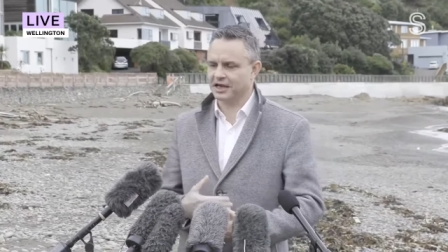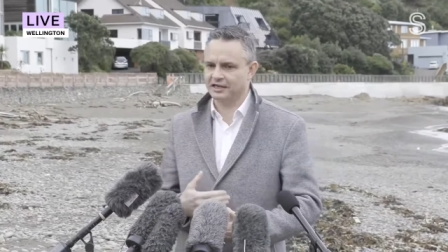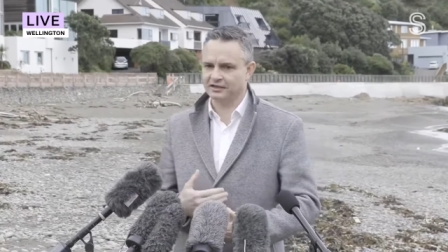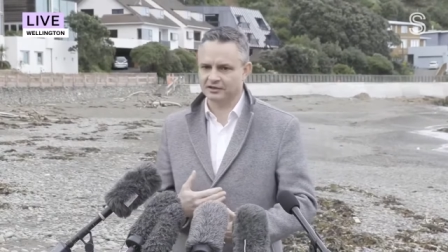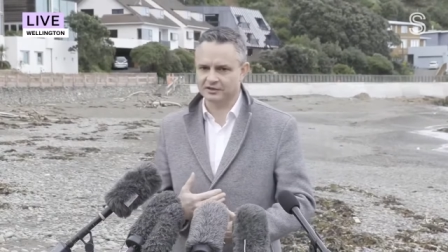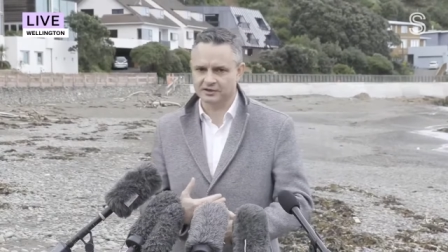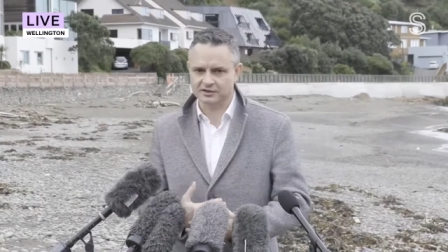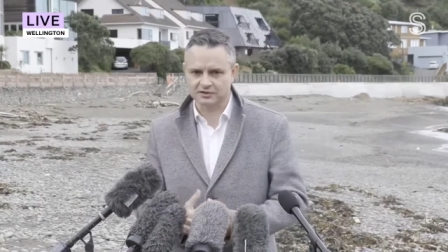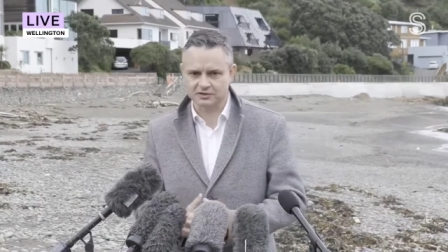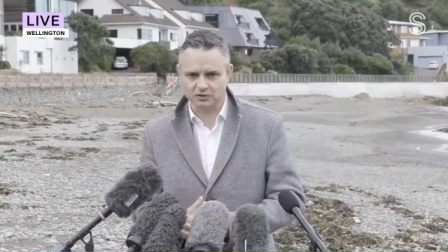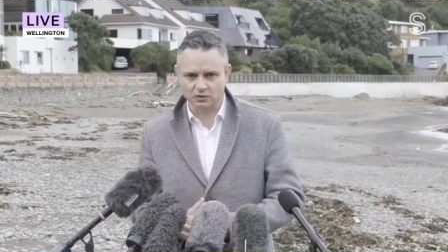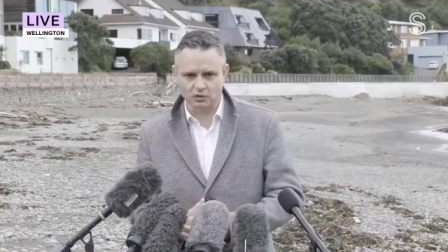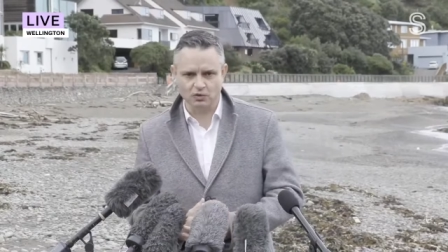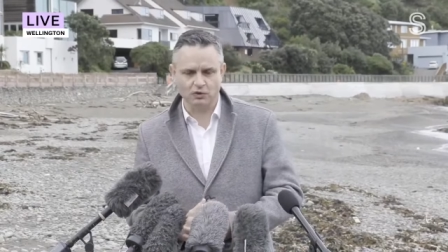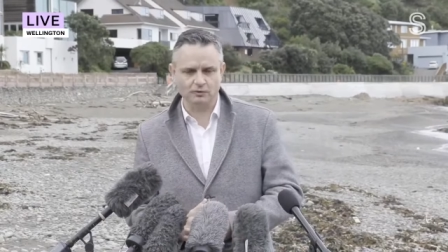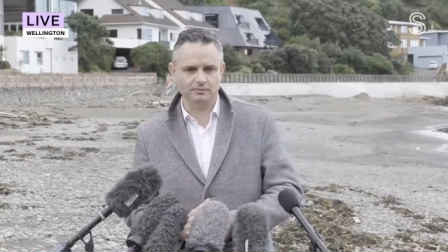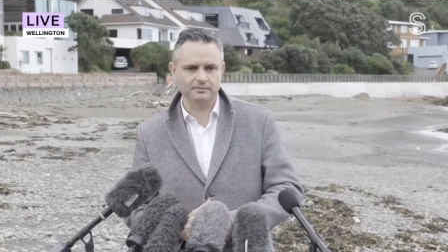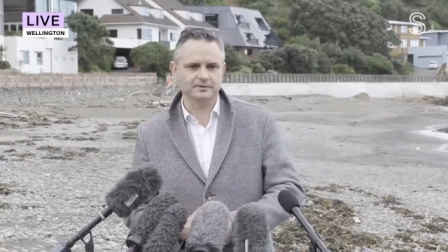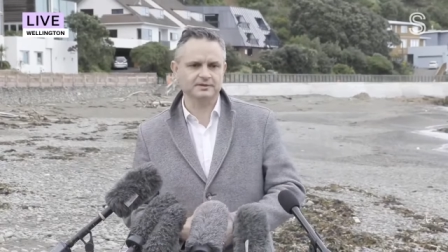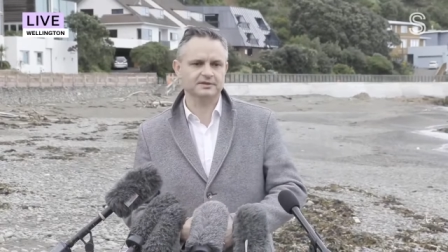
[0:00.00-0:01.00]
and the
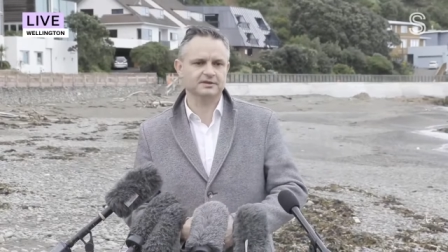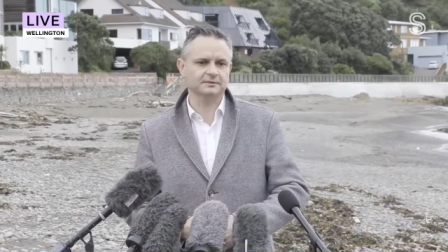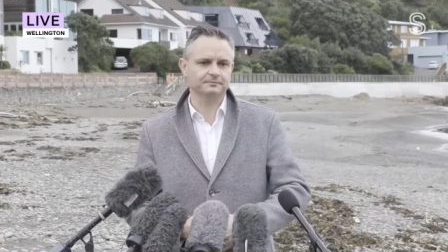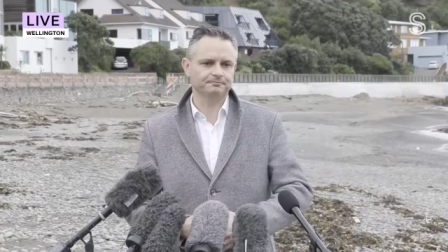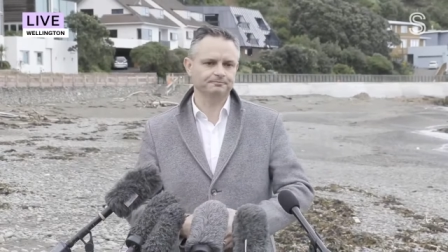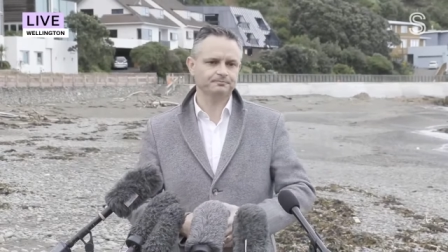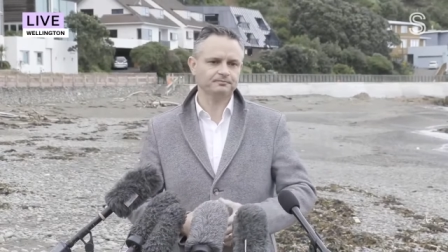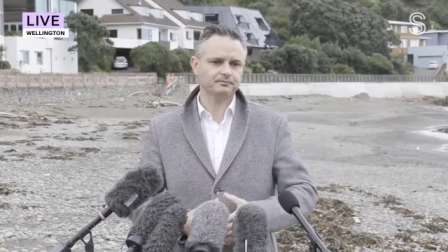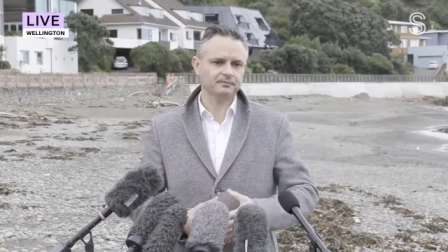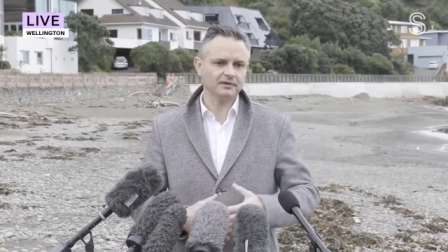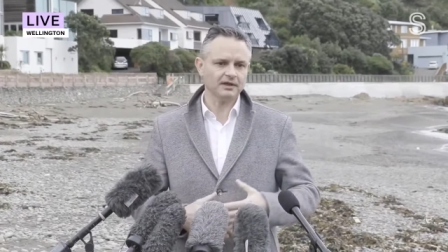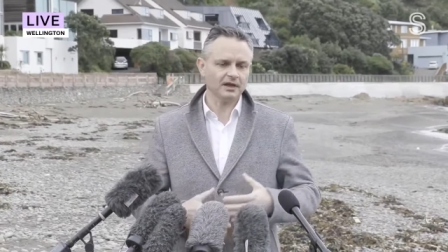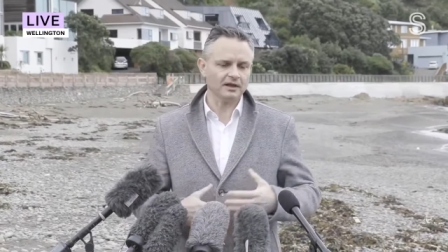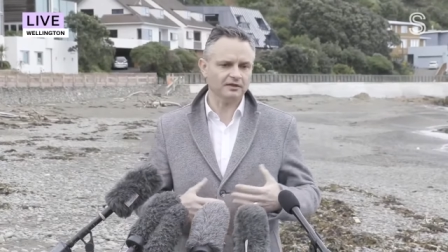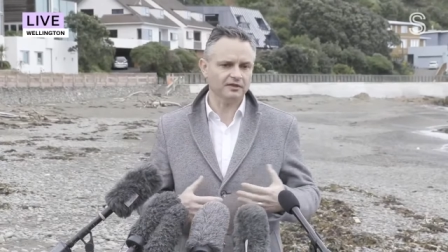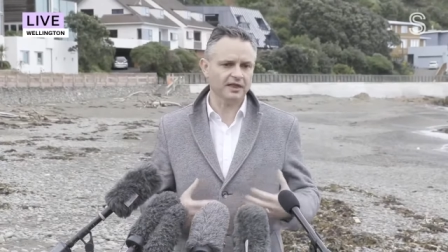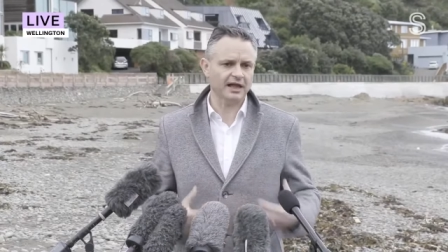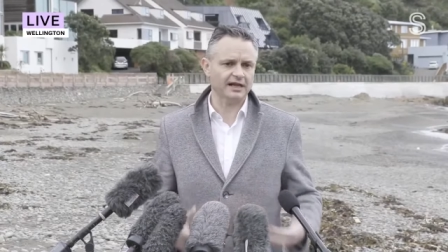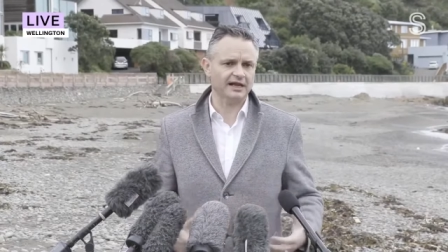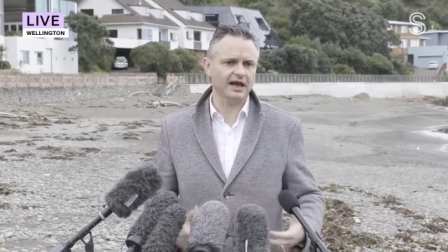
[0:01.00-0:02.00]
storms
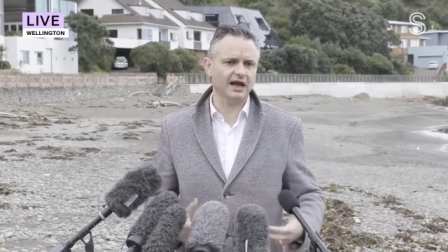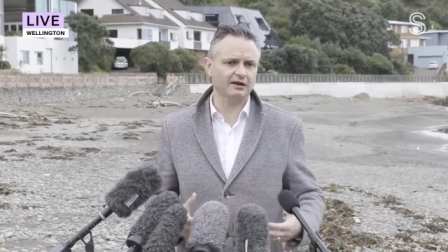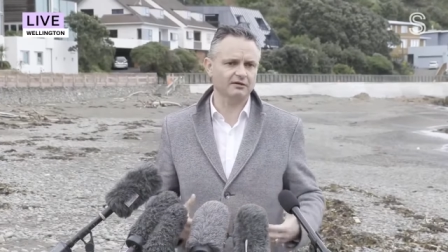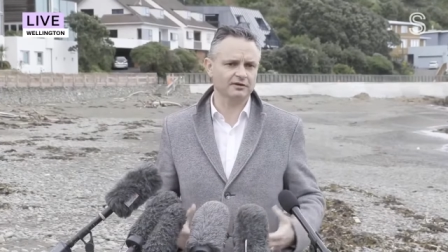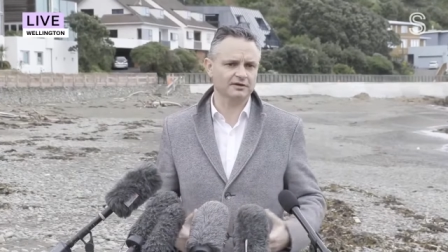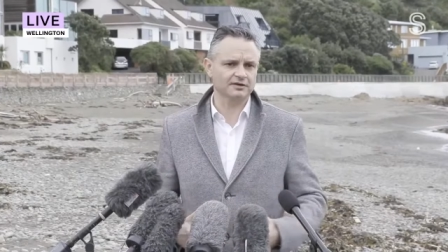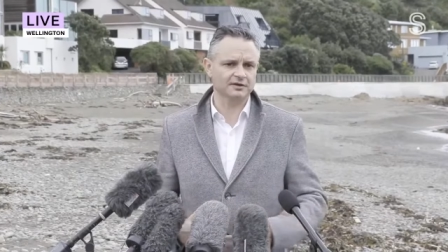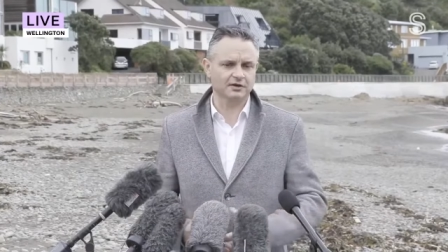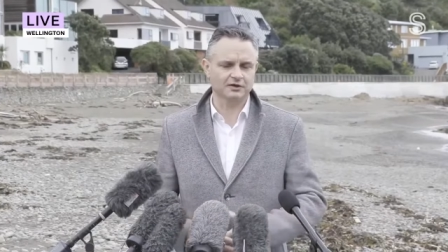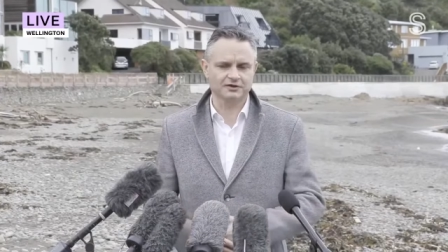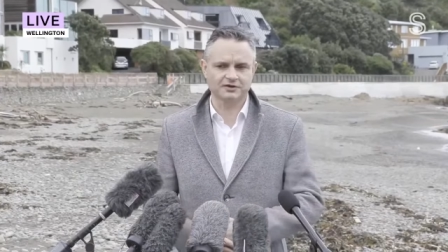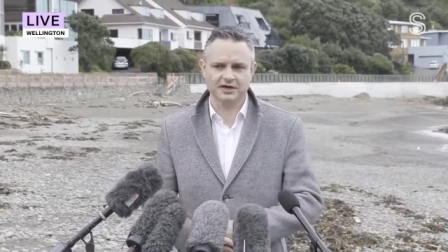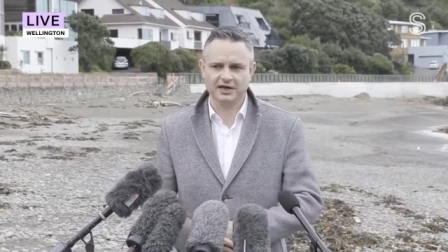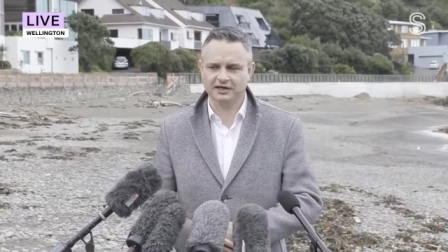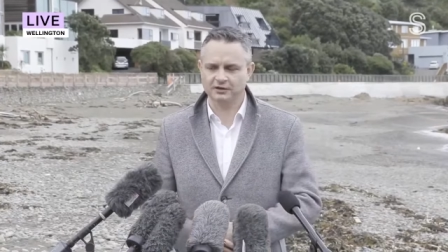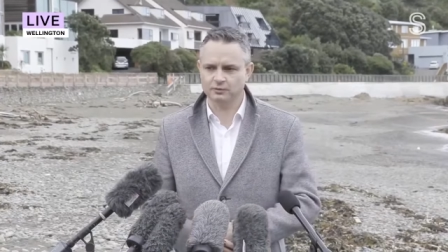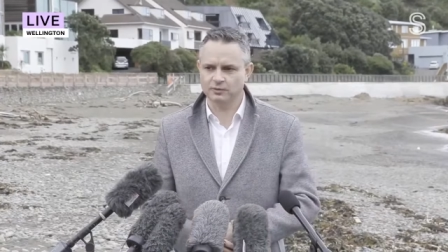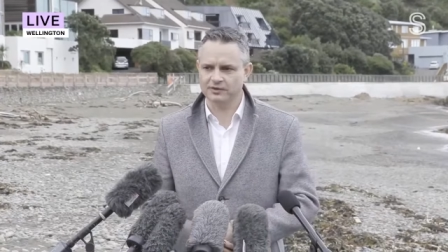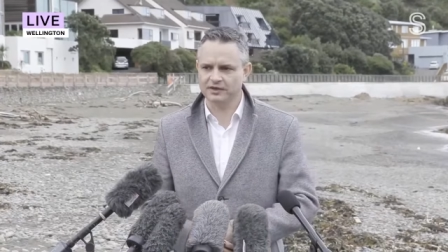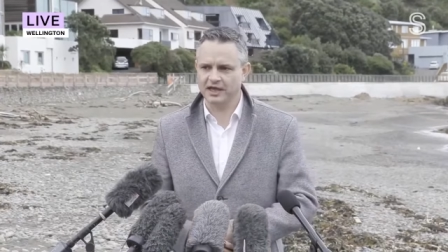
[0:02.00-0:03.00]
that are
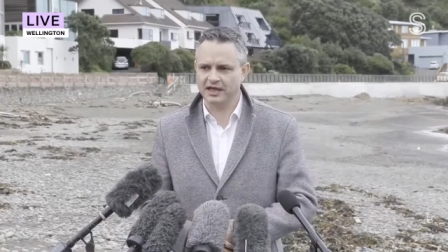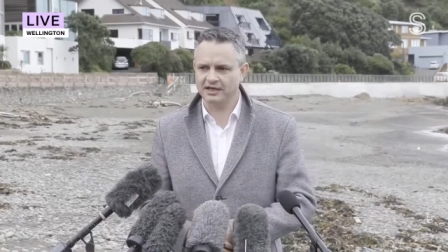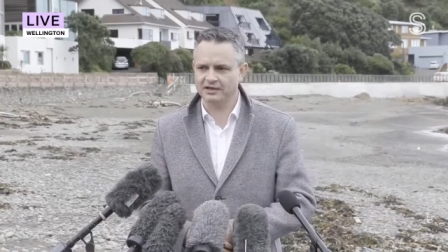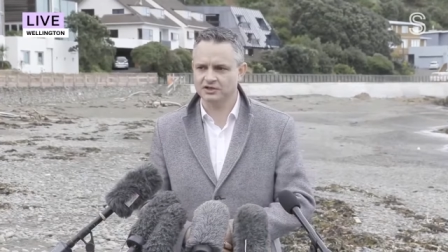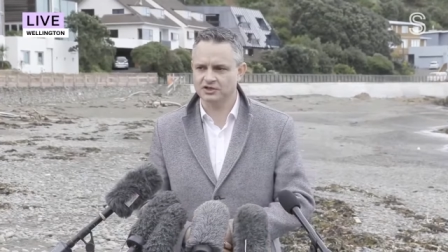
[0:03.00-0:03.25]
associated with a